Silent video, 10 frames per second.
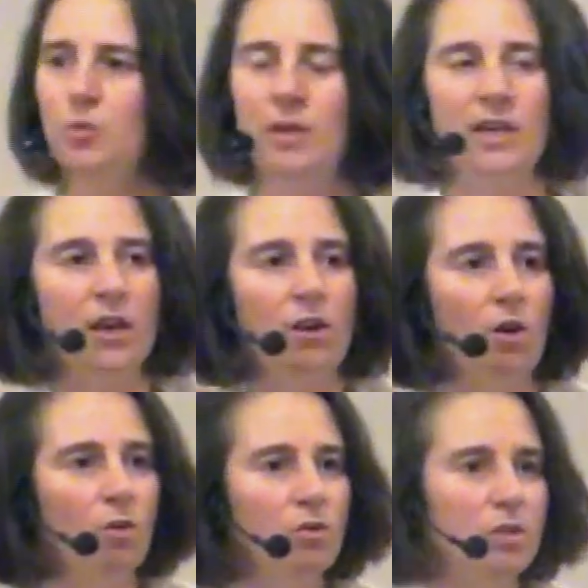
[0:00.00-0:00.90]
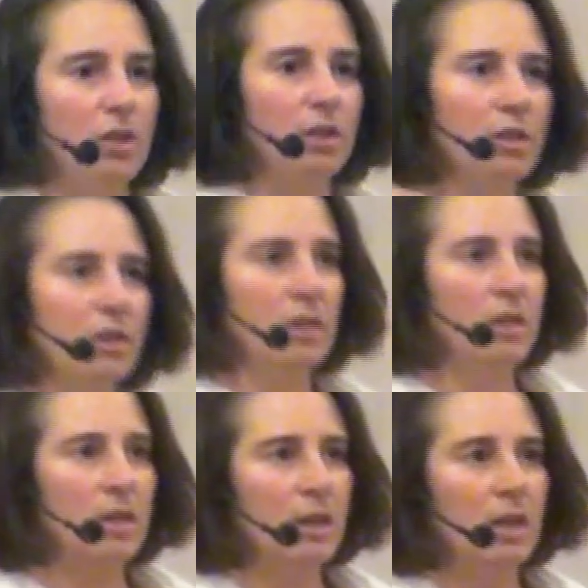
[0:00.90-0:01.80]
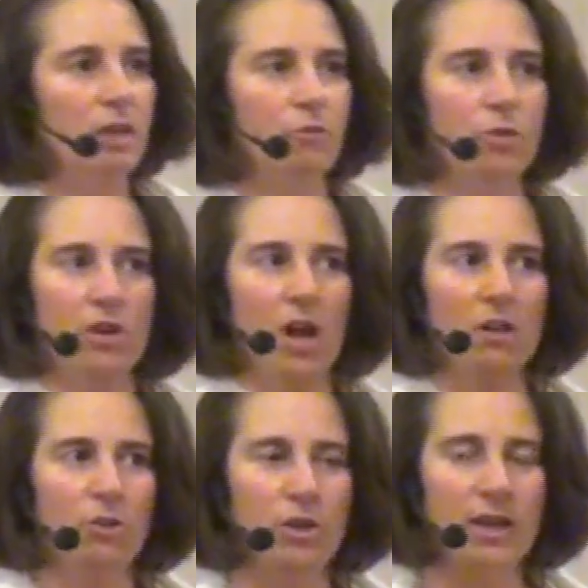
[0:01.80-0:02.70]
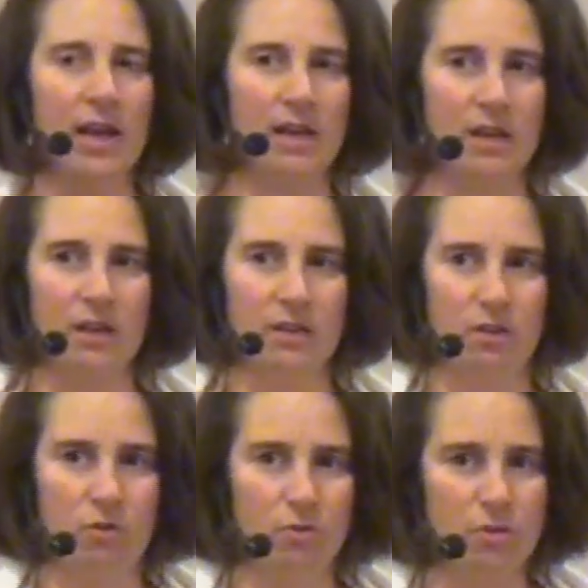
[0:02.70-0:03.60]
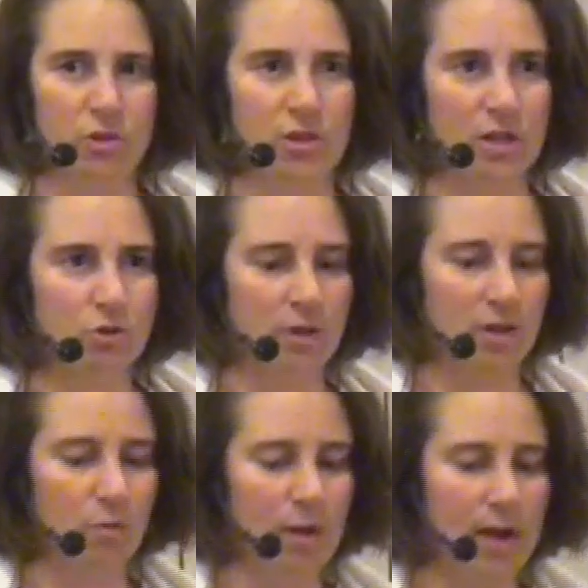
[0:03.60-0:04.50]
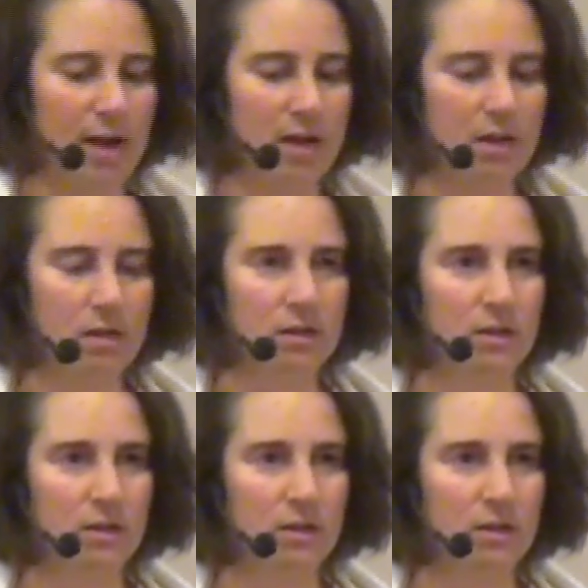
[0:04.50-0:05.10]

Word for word: as we get older, if we're not looking at it in a youth-centric way,